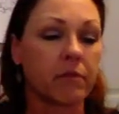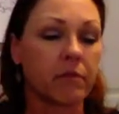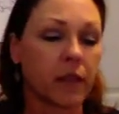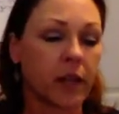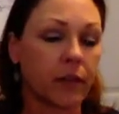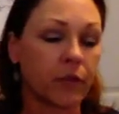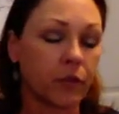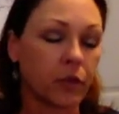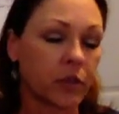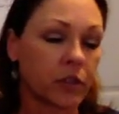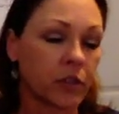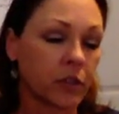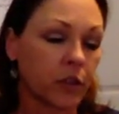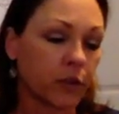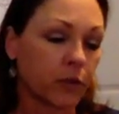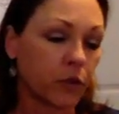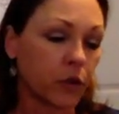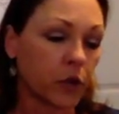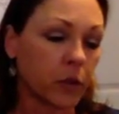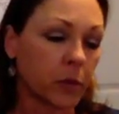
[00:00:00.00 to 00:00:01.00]
And of course, they're
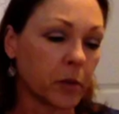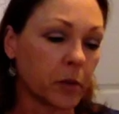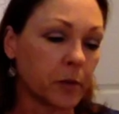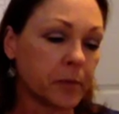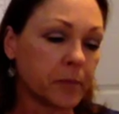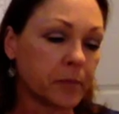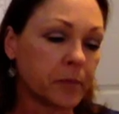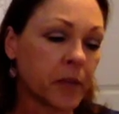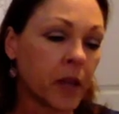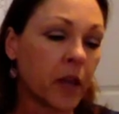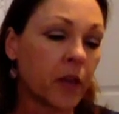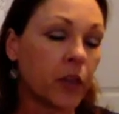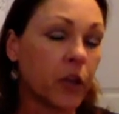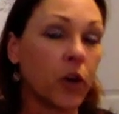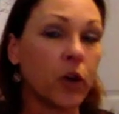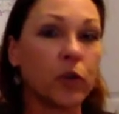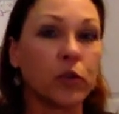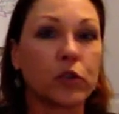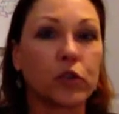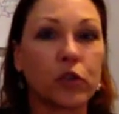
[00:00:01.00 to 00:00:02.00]
affordable. The
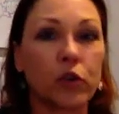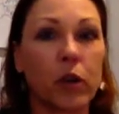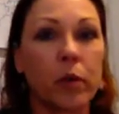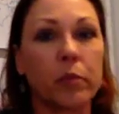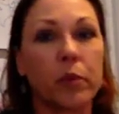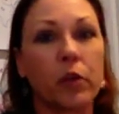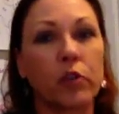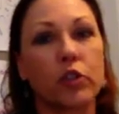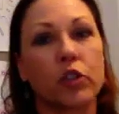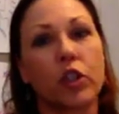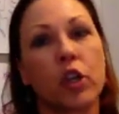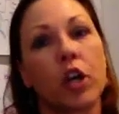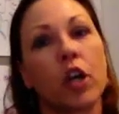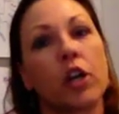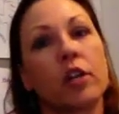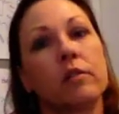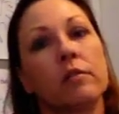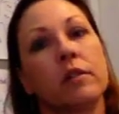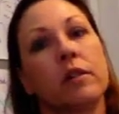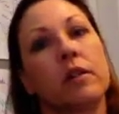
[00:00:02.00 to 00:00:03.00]
host join
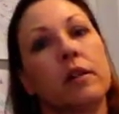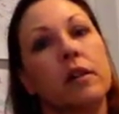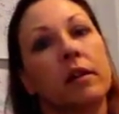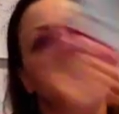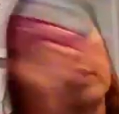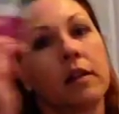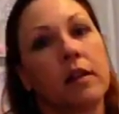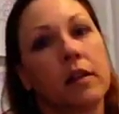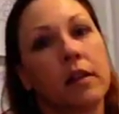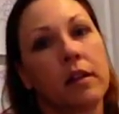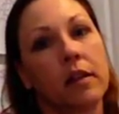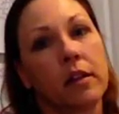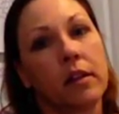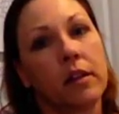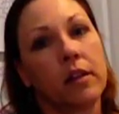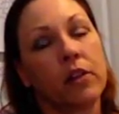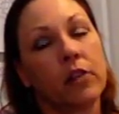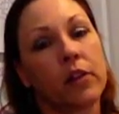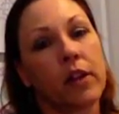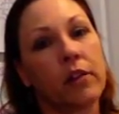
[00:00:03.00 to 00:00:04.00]
brochure.
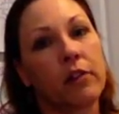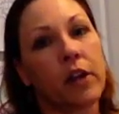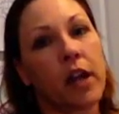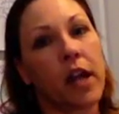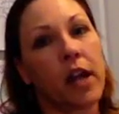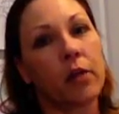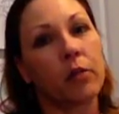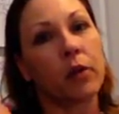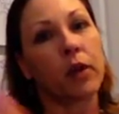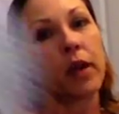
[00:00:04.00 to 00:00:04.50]
You'll never hand